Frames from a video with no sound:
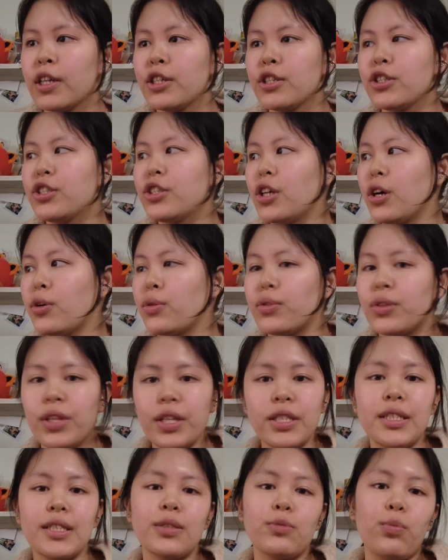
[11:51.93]
So
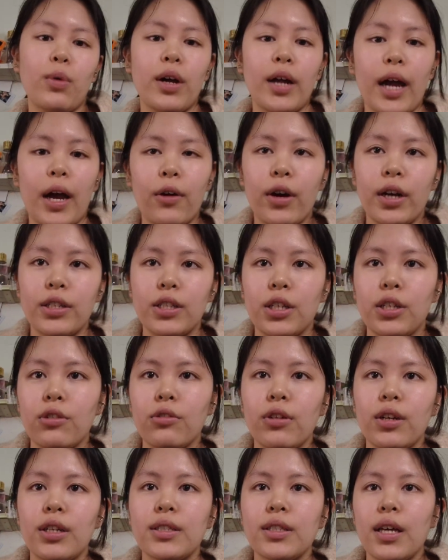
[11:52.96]
this is what our
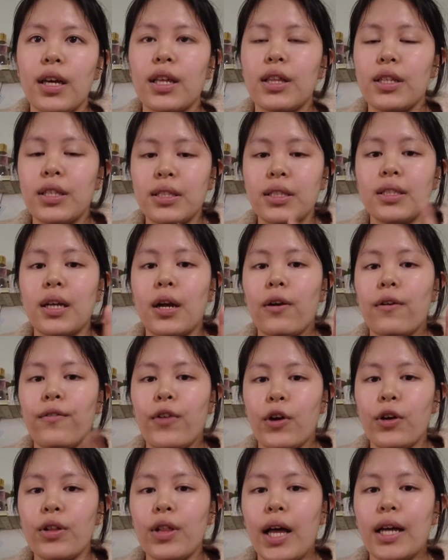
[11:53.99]
itinerary is like. This is our
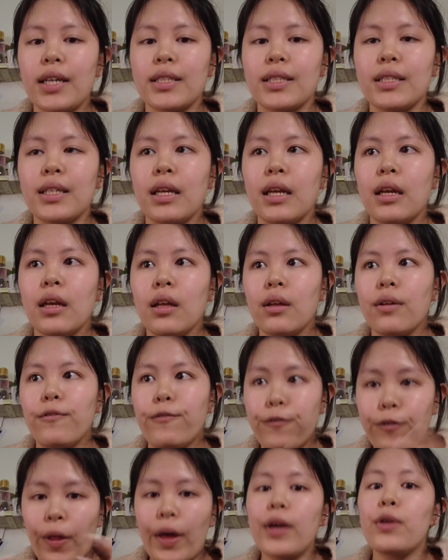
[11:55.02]
very last
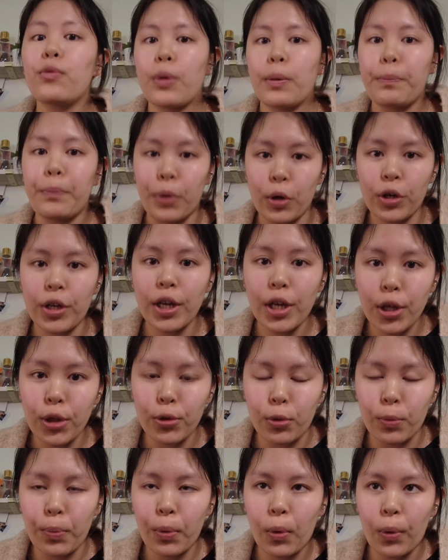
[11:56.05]
flight we're booking
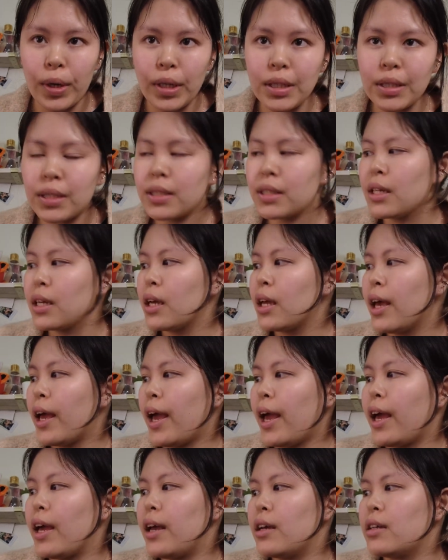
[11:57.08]
through points,
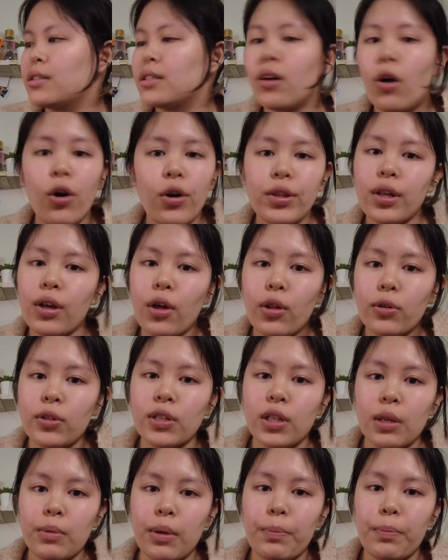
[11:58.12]
and all the others are
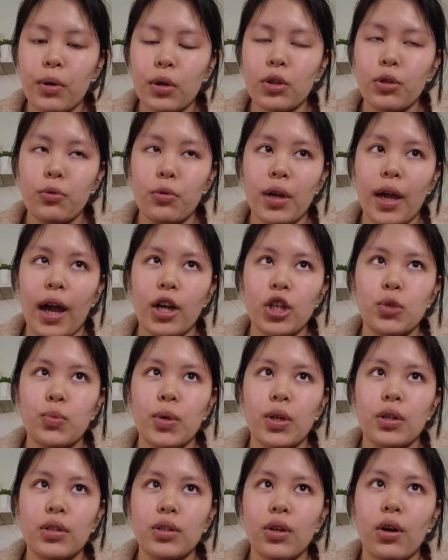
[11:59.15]
going to be booked through cash
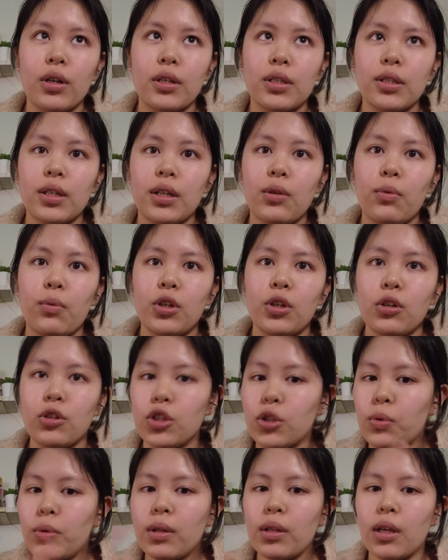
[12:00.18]
because honestly, you're
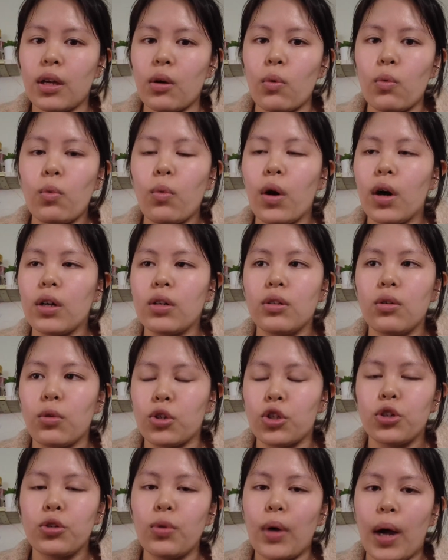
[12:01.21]
doing like a 1 or
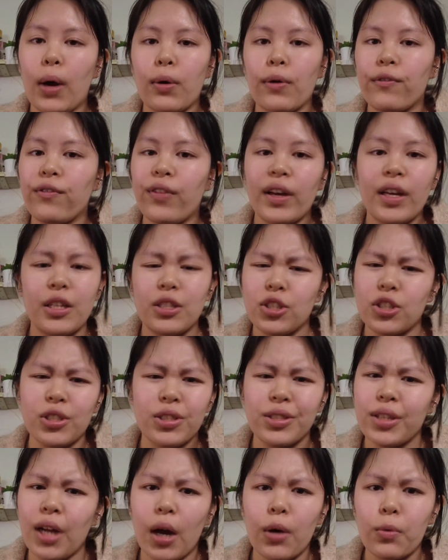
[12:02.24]
2 hour flight, it's
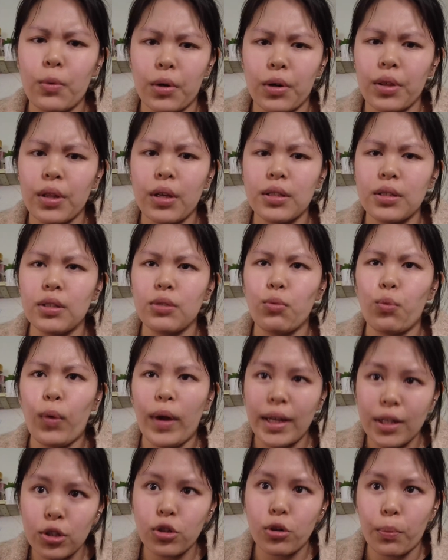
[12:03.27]
just not worth it to
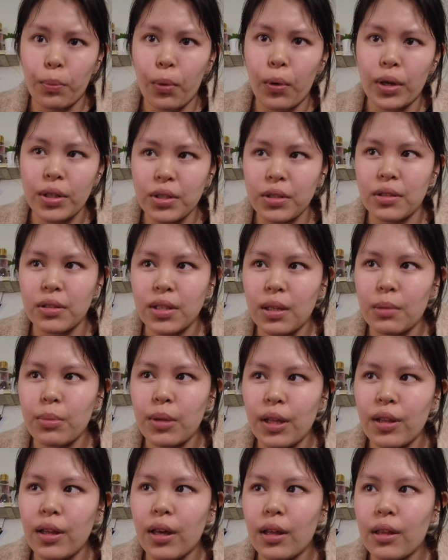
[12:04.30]
waste your points on
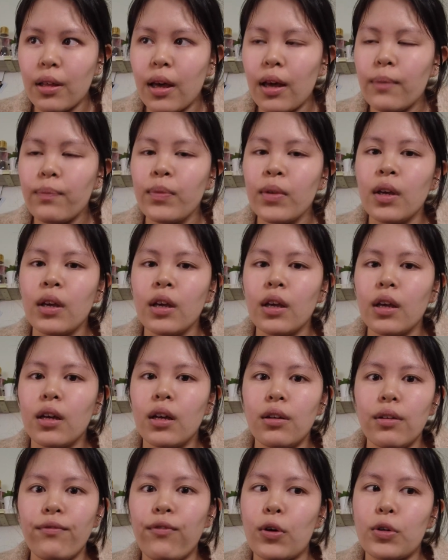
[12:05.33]
something like that
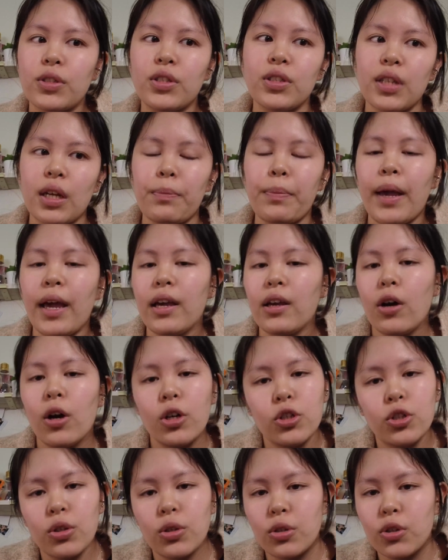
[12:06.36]
versus like paying
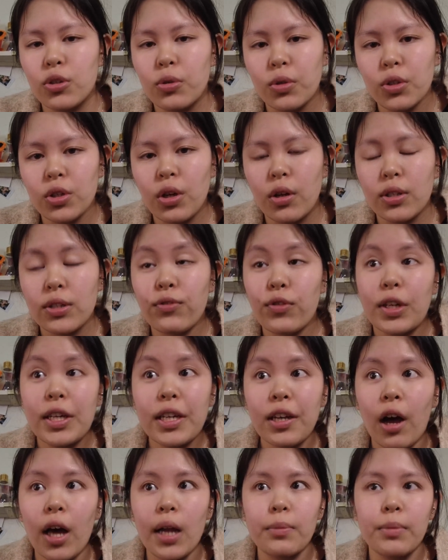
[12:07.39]
$100 or $200 for
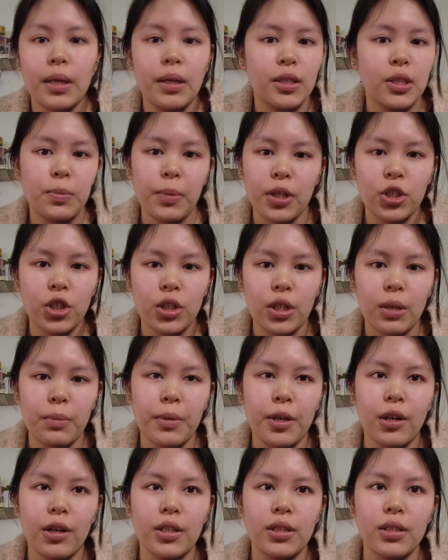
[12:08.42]
economy, especially
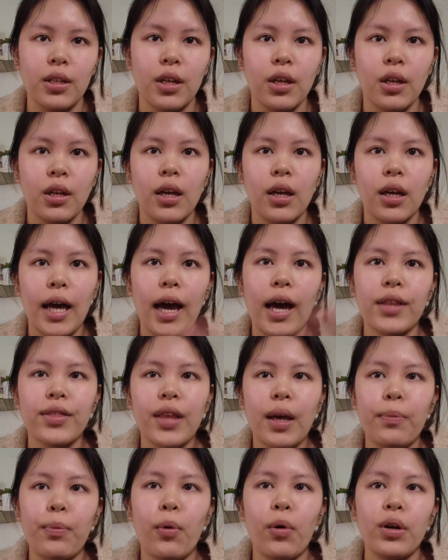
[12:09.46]
because at
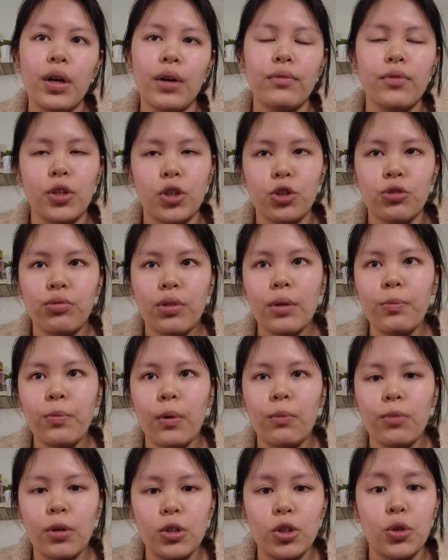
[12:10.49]
that point of the trip
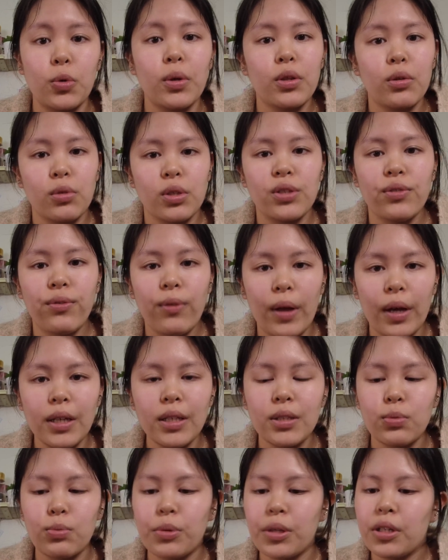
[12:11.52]
when we're doing those
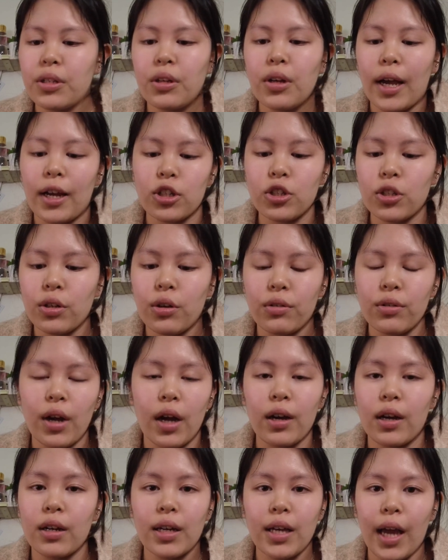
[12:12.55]
flights, we actually are
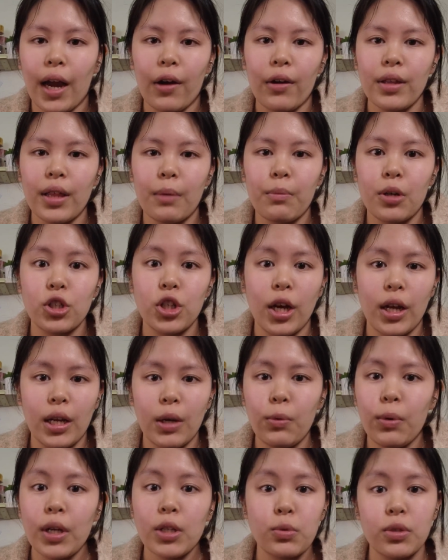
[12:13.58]
not going to carry that much
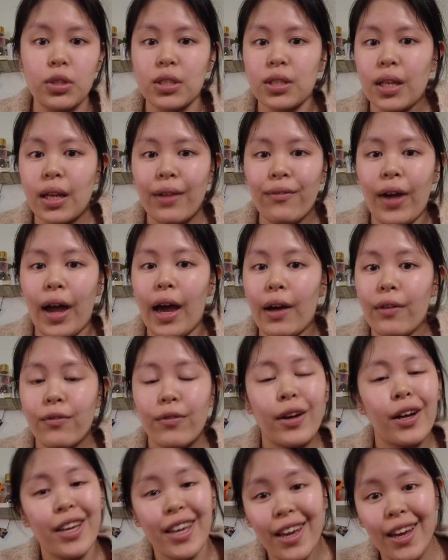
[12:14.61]
anyways. We're just going to have,
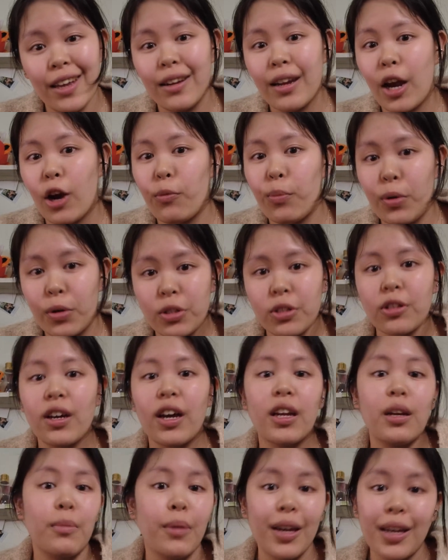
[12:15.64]
again, our personal
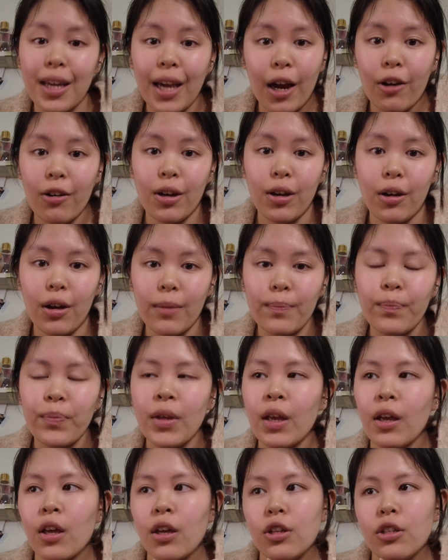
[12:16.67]
item and carry-on.
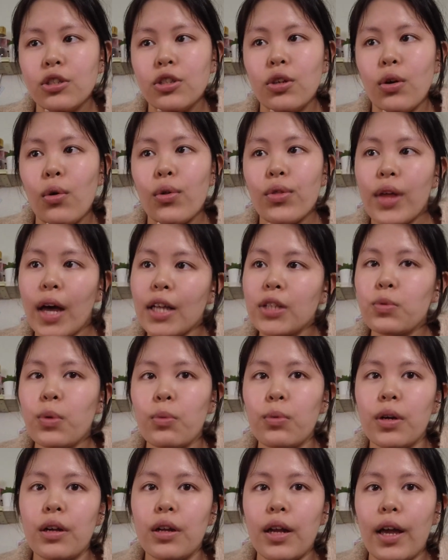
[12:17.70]
So that's what
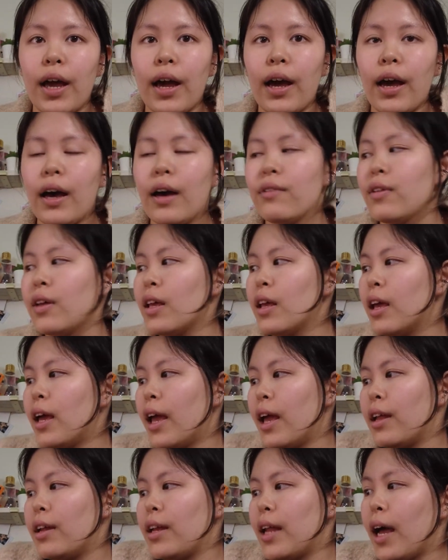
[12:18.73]
we're going to have.
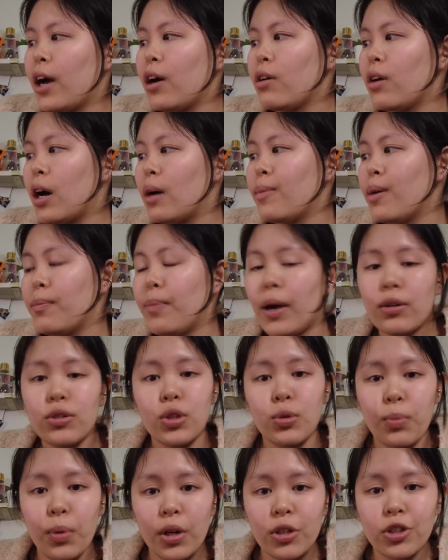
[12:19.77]
And now I'm about
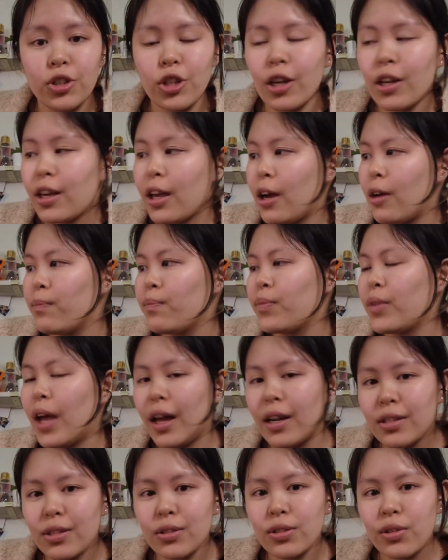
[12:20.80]
to press checkout.
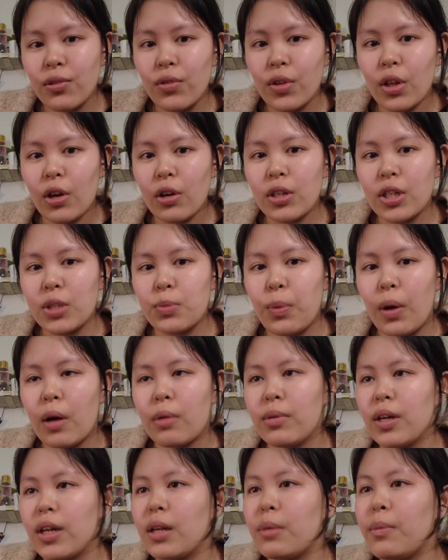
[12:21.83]
Addison's over there. He's
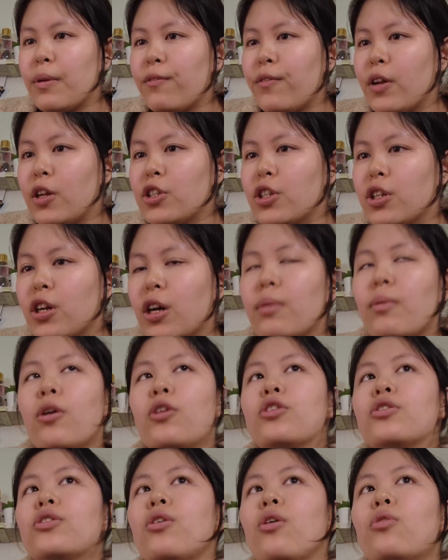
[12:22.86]
probably going to be finishing up. Are
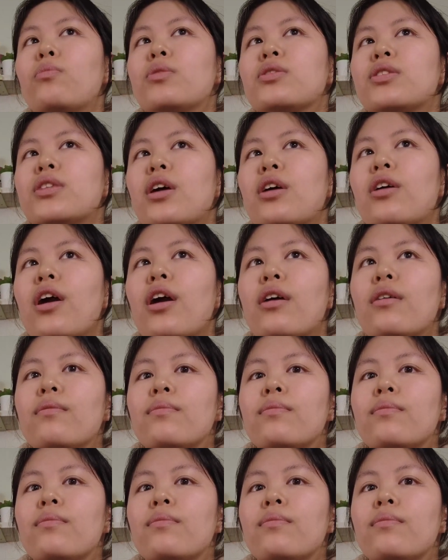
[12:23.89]
you almost there yet?